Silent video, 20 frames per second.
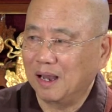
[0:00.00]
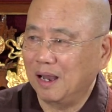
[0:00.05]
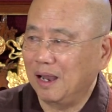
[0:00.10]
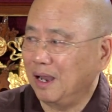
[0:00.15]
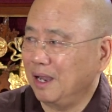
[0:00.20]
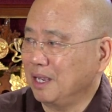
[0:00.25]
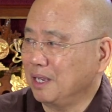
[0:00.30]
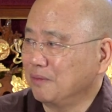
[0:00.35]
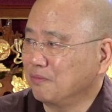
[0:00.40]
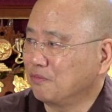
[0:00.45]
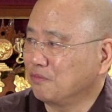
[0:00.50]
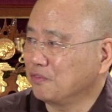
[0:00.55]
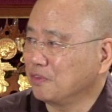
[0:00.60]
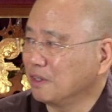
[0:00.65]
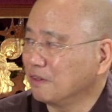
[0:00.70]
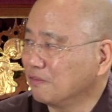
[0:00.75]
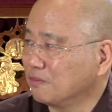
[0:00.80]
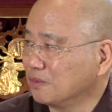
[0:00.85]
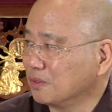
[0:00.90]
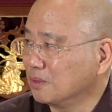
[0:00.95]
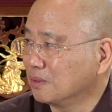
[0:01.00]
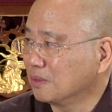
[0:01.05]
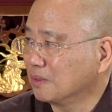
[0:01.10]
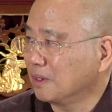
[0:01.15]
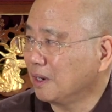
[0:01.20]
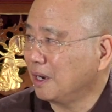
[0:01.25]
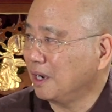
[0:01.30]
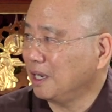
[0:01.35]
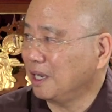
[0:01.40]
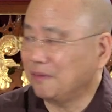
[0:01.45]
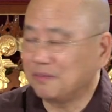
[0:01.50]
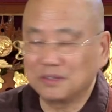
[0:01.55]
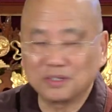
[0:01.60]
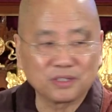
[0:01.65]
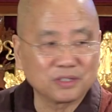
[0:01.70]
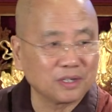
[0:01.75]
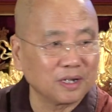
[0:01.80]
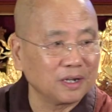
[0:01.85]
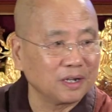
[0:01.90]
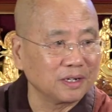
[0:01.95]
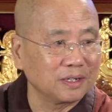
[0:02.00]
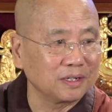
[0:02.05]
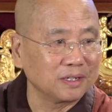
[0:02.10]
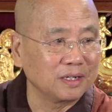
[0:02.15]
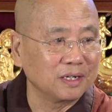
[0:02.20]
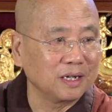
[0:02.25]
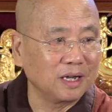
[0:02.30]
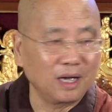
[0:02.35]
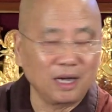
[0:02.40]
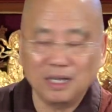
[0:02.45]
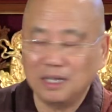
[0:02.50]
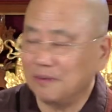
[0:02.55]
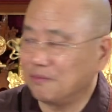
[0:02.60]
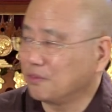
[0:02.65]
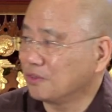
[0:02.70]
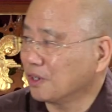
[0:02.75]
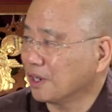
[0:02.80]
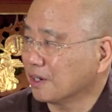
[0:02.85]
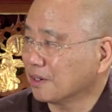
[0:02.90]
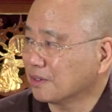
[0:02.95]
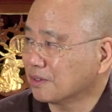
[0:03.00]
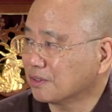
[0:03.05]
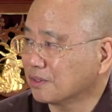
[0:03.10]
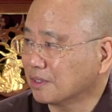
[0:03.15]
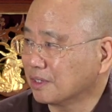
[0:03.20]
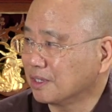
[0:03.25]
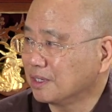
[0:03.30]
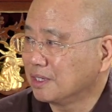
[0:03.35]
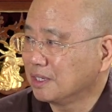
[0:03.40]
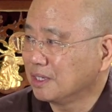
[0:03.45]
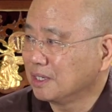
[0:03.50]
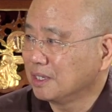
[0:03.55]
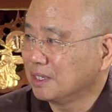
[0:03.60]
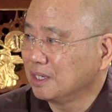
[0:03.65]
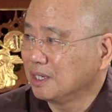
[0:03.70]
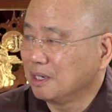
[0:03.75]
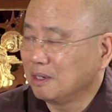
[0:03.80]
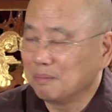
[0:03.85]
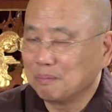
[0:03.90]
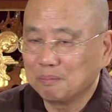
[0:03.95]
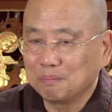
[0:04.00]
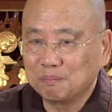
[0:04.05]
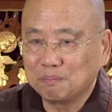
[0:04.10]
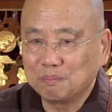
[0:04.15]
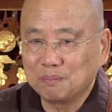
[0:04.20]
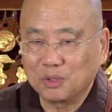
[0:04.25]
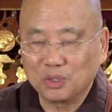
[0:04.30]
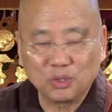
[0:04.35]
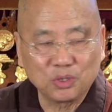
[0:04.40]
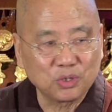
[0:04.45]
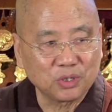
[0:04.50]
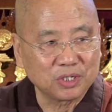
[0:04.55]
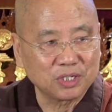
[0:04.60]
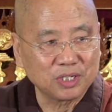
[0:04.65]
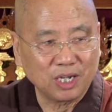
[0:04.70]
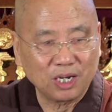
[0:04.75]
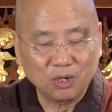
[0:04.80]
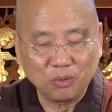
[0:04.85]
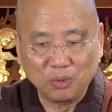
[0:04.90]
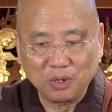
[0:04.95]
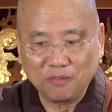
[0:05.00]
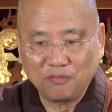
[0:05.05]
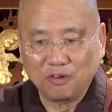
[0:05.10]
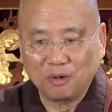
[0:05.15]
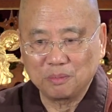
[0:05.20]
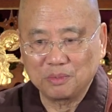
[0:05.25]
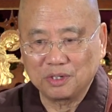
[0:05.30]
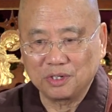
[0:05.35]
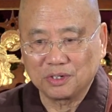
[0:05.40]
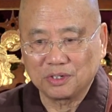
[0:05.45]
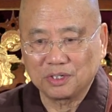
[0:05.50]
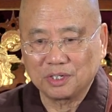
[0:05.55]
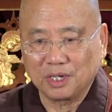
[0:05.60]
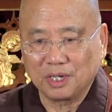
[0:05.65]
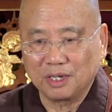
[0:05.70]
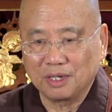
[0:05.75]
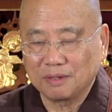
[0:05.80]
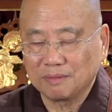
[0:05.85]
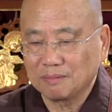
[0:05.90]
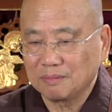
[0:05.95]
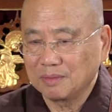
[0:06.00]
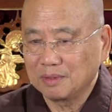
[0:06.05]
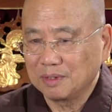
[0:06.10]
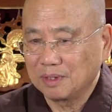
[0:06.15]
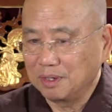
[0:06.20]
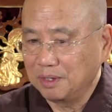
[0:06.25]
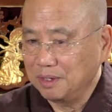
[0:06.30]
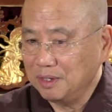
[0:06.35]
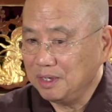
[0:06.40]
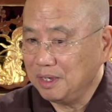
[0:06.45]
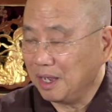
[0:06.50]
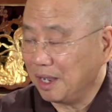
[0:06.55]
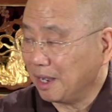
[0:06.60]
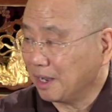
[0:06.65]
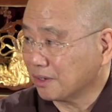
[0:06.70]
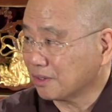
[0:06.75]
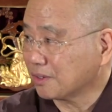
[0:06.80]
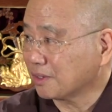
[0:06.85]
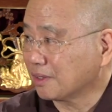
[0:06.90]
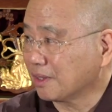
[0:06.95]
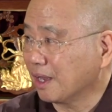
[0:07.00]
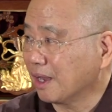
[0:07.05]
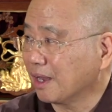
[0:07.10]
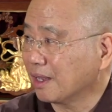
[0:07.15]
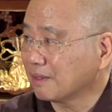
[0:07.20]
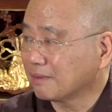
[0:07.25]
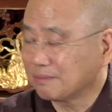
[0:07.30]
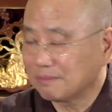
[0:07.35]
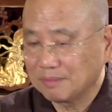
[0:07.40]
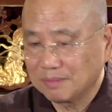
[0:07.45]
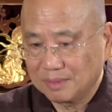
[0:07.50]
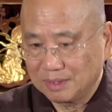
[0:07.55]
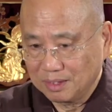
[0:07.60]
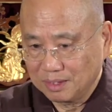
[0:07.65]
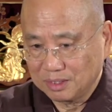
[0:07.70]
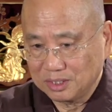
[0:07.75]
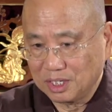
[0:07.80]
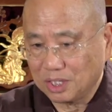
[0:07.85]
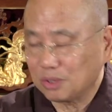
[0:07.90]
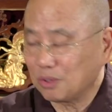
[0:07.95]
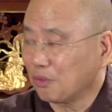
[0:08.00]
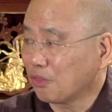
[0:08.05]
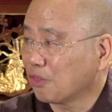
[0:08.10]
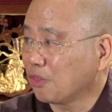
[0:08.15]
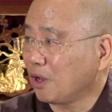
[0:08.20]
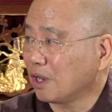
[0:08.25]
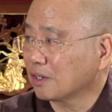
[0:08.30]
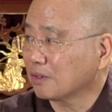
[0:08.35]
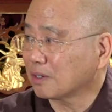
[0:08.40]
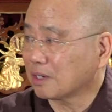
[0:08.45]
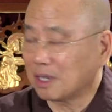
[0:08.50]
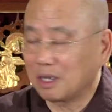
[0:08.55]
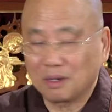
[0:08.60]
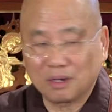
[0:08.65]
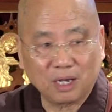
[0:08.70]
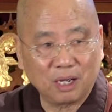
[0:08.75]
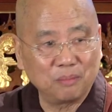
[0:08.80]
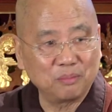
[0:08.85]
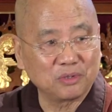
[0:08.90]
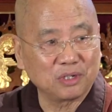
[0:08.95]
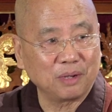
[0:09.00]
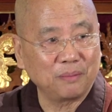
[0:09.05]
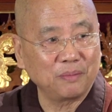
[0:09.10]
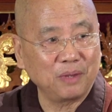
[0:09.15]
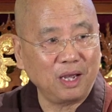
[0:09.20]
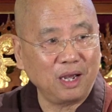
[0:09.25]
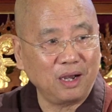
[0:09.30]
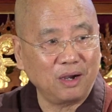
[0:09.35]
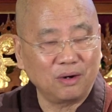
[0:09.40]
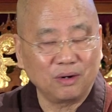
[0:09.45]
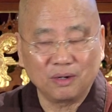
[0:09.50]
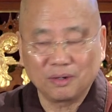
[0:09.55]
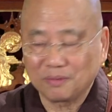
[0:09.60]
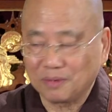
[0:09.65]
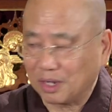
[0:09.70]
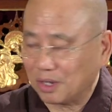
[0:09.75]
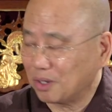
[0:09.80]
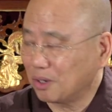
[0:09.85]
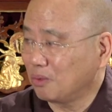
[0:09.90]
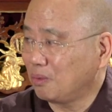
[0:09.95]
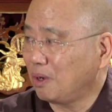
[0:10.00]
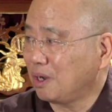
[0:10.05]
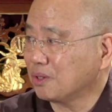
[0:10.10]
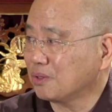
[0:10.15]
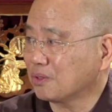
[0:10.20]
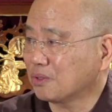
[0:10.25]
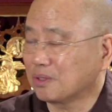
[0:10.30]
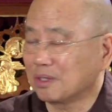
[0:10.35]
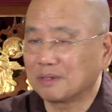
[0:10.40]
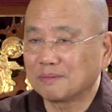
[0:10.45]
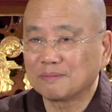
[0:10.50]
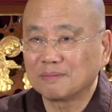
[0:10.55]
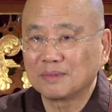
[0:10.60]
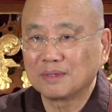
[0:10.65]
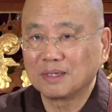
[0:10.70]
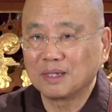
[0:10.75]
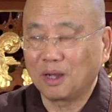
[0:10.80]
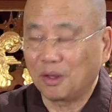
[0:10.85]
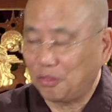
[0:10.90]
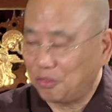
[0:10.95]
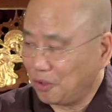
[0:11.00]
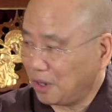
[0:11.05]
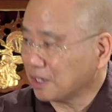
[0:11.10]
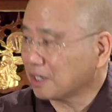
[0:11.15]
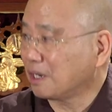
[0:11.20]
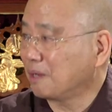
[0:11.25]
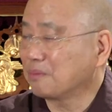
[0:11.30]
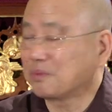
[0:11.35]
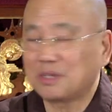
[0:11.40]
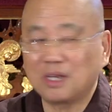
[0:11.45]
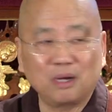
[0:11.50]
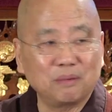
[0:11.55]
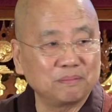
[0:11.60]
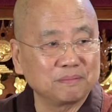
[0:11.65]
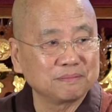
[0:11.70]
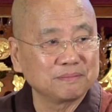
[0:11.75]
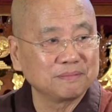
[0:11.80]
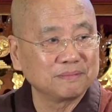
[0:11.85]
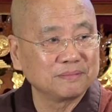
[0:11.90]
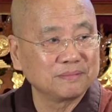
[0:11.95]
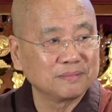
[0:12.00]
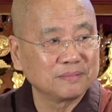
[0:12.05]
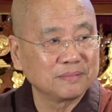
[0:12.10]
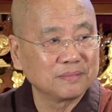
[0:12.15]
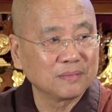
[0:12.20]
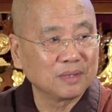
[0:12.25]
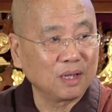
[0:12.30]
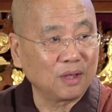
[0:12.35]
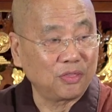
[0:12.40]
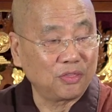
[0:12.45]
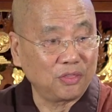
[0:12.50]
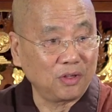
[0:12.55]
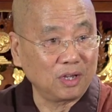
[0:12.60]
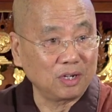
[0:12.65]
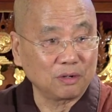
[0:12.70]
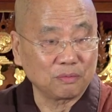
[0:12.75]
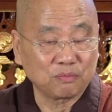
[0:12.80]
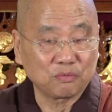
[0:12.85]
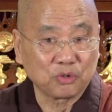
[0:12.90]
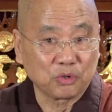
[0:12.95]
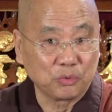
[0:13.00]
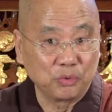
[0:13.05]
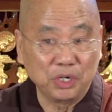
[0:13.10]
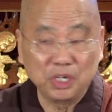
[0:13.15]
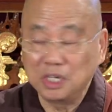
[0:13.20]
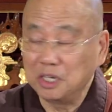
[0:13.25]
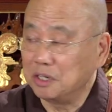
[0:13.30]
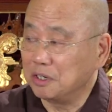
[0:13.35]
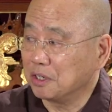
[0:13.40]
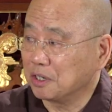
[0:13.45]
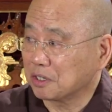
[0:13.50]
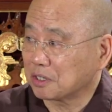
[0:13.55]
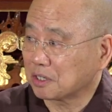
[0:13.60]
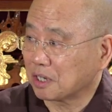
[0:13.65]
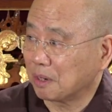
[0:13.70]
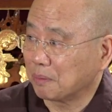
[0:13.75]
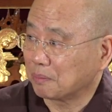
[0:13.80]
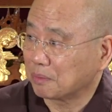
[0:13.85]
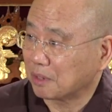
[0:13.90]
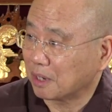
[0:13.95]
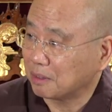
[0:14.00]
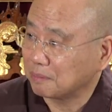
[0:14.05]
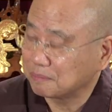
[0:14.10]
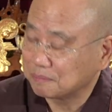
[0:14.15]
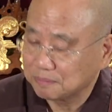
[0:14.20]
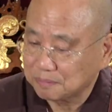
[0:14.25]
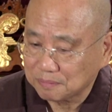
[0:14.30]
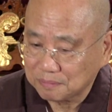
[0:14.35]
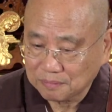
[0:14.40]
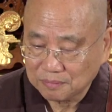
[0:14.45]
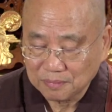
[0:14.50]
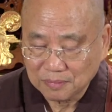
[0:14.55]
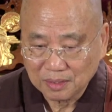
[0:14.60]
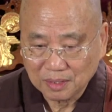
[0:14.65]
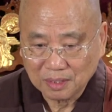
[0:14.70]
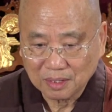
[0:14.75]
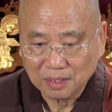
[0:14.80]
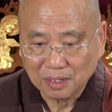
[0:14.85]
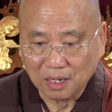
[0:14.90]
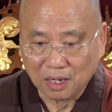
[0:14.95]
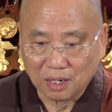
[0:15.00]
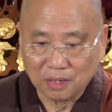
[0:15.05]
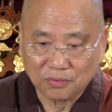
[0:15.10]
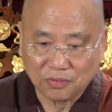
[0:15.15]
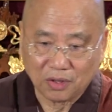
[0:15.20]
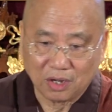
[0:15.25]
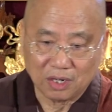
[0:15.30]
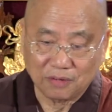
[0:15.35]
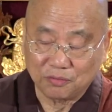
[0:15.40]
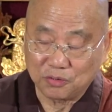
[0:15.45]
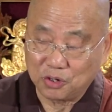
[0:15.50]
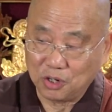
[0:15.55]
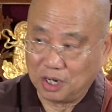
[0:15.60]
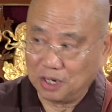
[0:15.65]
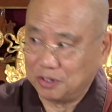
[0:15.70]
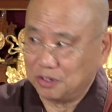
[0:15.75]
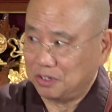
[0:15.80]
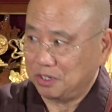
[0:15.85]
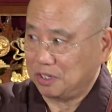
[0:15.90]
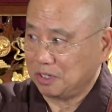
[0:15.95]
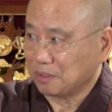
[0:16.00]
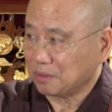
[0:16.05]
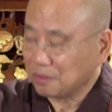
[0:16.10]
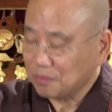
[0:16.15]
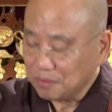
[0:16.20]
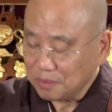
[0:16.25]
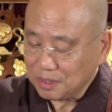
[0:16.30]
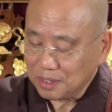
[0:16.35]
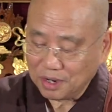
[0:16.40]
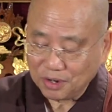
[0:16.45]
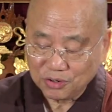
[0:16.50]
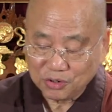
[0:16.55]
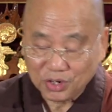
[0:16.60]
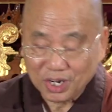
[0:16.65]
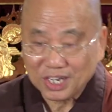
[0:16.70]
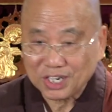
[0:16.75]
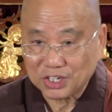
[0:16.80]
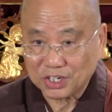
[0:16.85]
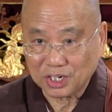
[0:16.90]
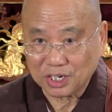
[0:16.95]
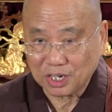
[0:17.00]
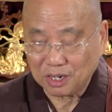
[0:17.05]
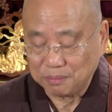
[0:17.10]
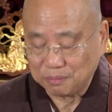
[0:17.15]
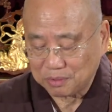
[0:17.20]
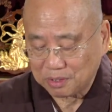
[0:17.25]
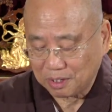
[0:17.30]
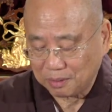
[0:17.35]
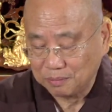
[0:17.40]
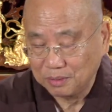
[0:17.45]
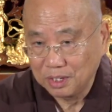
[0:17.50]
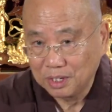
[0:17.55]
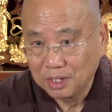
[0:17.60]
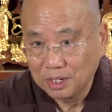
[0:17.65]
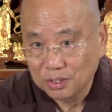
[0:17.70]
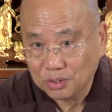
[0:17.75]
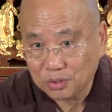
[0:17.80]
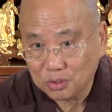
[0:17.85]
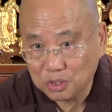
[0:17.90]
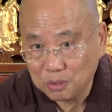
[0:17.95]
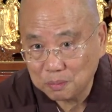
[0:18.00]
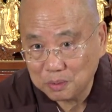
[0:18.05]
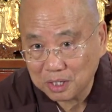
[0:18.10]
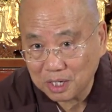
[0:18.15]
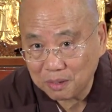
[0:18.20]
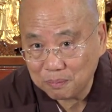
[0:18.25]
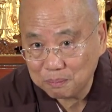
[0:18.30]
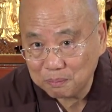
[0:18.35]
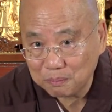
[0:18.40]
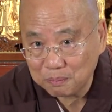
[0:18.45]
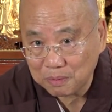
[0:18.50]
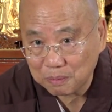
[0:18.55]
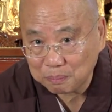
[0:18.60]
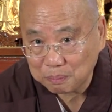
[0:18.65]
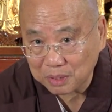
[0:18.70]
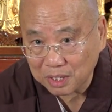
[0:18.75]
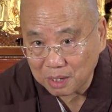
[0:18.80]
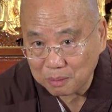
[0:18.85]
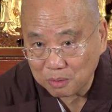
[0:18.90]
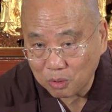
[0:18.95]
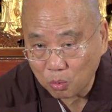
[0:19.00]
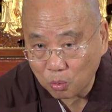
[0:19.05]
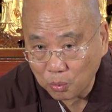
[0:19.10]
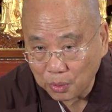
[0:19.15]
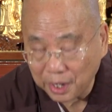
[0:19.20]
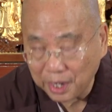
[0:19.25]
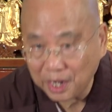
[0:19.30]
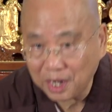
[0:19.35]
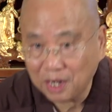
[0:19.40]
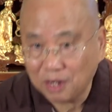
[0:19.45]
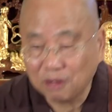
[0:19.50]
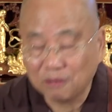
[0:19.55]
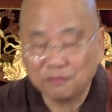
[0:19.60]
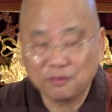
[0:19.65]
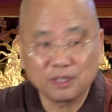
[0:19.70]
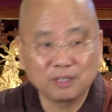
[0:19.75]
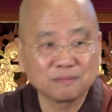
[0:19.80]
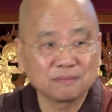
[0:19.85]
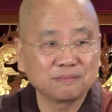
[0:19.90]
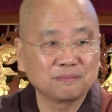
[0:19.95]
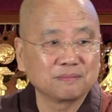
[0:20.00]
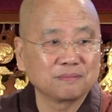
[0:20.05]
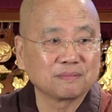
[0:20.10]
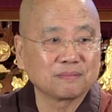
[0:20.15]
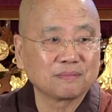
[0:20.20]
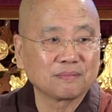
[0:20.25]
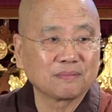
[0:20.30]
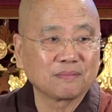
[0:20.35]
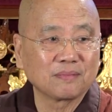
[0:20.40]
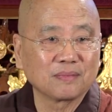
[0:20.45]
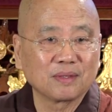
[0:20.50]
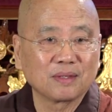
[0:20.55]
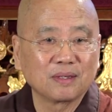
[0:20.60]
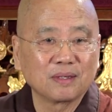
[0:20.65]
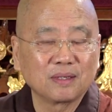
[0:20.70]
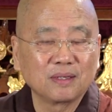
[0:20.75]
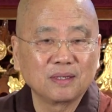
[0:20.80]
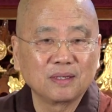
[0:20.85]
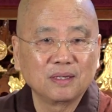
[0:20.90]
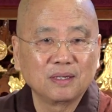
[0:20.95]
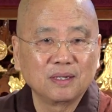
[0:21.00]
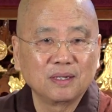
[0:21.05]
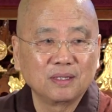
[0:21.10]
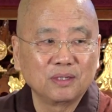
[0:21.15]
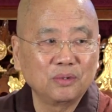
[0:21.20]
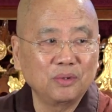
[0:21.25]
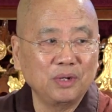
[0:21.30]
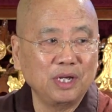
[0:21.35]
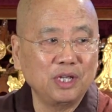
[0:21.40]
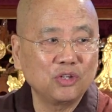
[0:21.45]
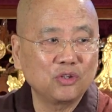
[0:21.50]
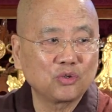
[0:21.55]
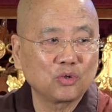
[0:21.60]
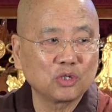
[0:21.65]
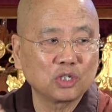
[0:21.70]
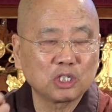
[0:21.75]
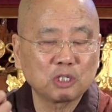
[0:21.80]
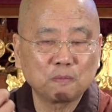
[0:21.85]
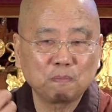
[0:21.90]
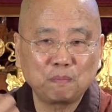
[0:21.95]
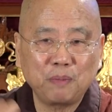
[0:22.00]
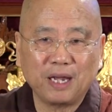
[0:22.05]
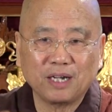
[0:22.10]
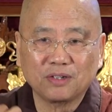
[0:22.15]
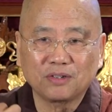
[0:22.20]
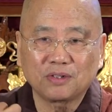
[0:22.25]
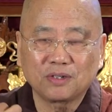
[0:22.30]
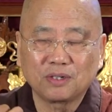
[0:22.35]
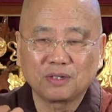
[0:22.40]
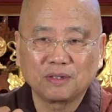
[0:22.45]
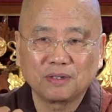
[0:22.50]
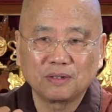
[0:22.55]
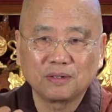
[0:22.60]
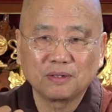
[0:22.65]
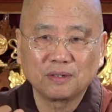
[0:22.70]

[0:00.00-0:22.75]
I am fearful. I have anxiety. I have jealousy. But you should stand away from it and say, he has that. Such a thought comes up now. I got to watch it. A thought comes up. A thought of greediness comes up. A thought of jealousy comes up. So you become aware of it. You introspect.